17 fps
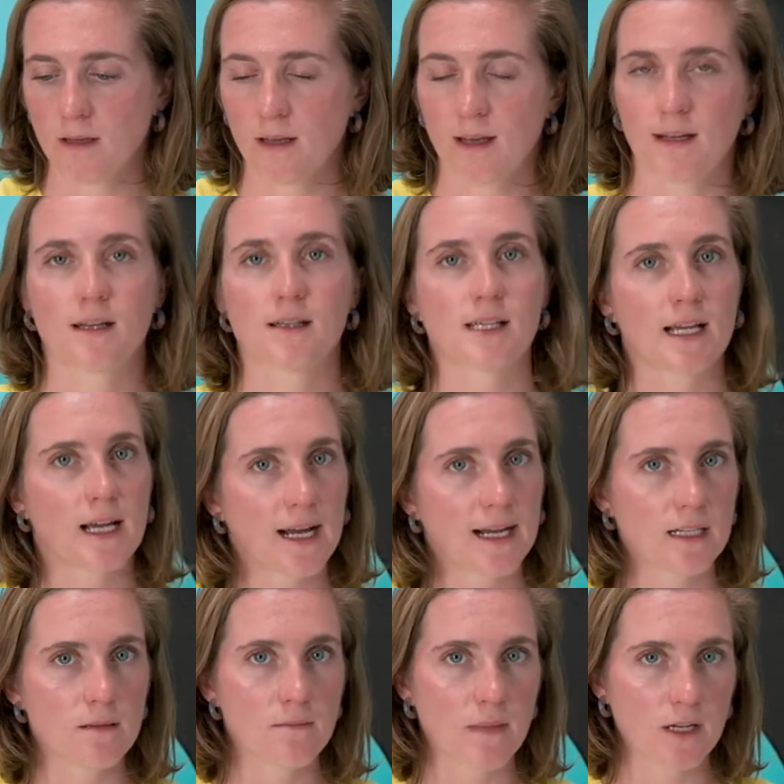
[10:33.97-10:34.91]
And as I
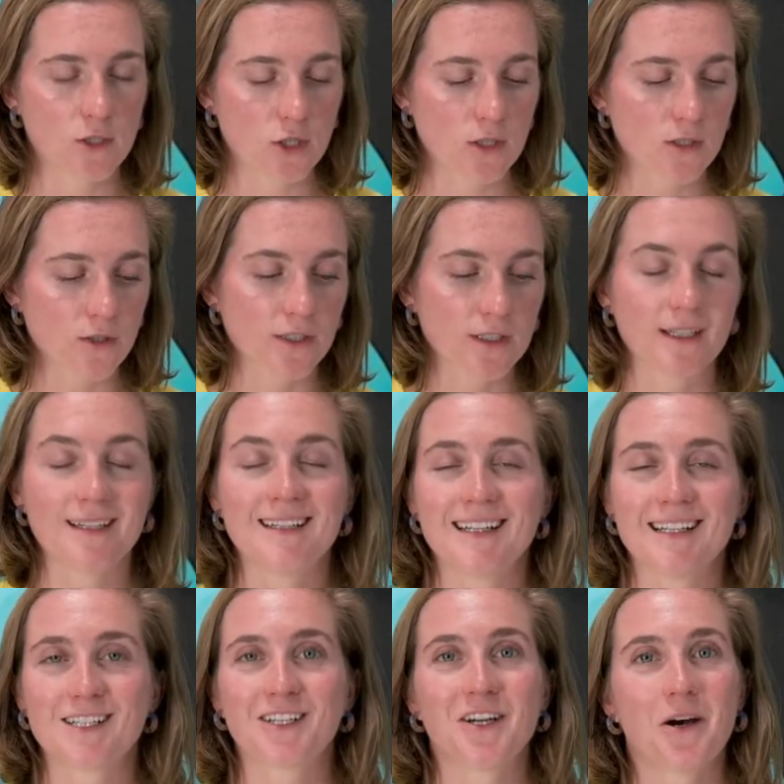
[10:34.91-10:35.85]
kind of mentioned, you're going to
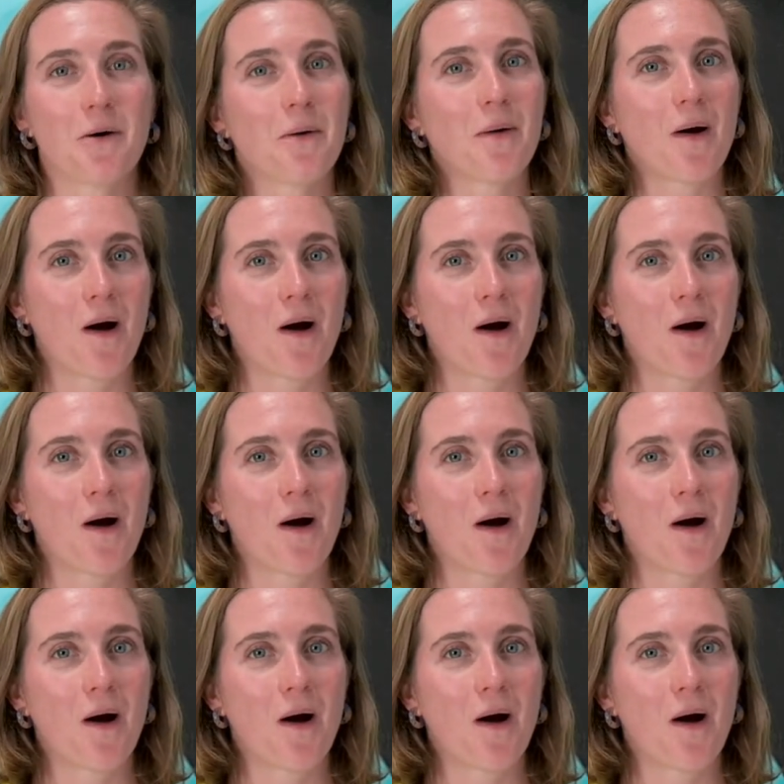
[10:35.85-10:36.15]
need to go